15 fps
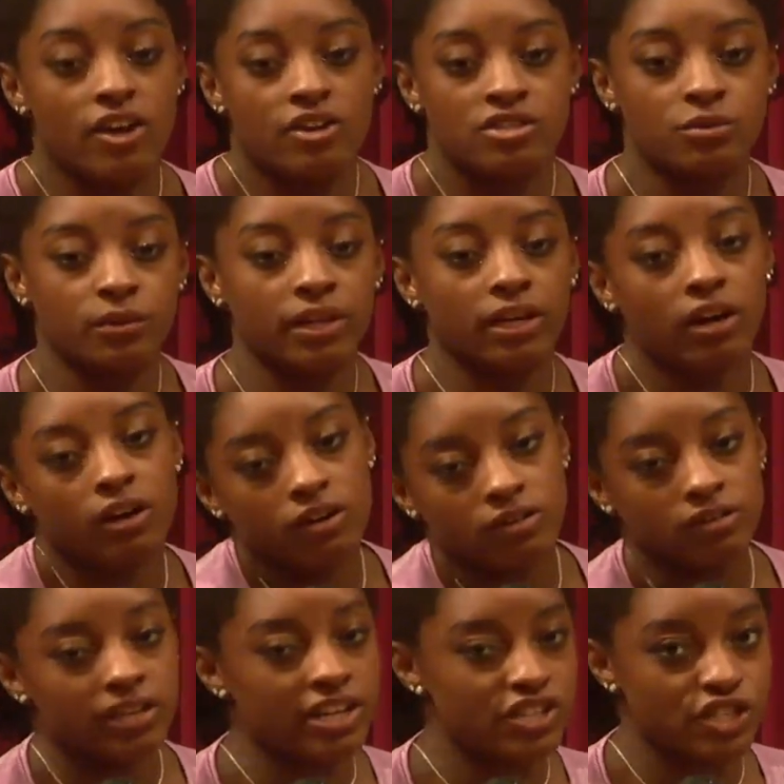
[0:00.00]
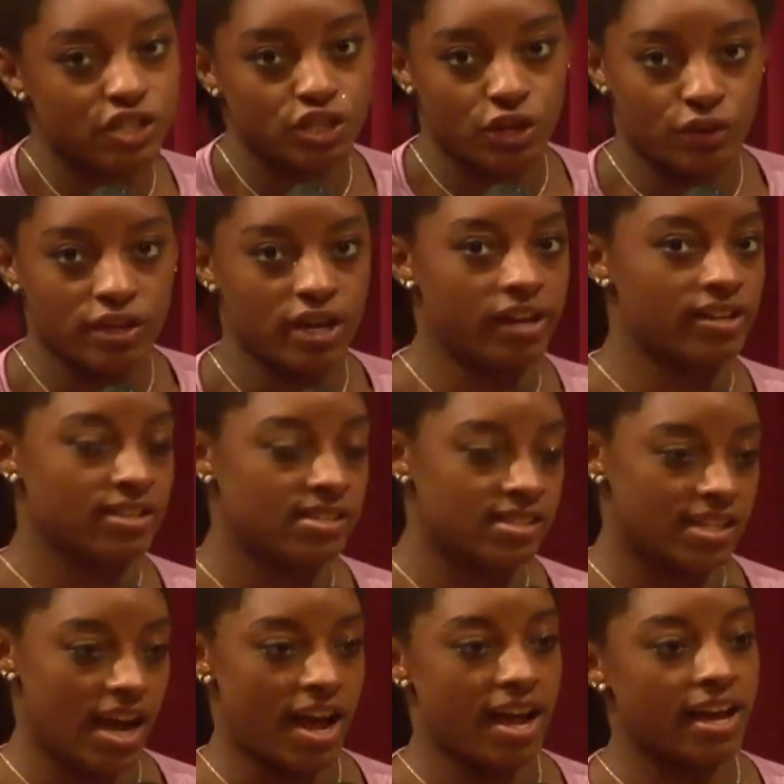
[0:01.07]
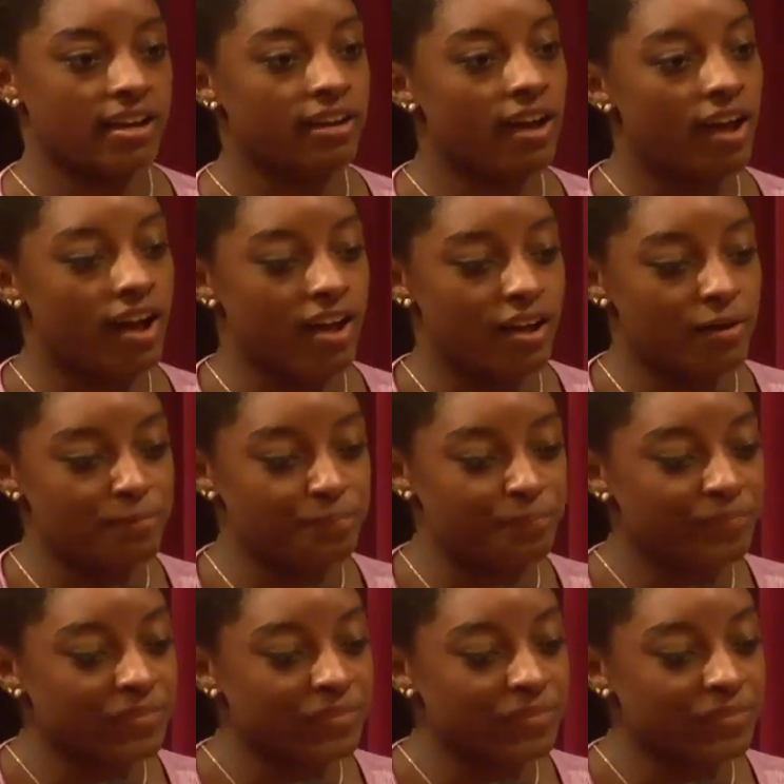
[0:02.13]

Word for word: So we're like, oh, let's just go there instead. Um,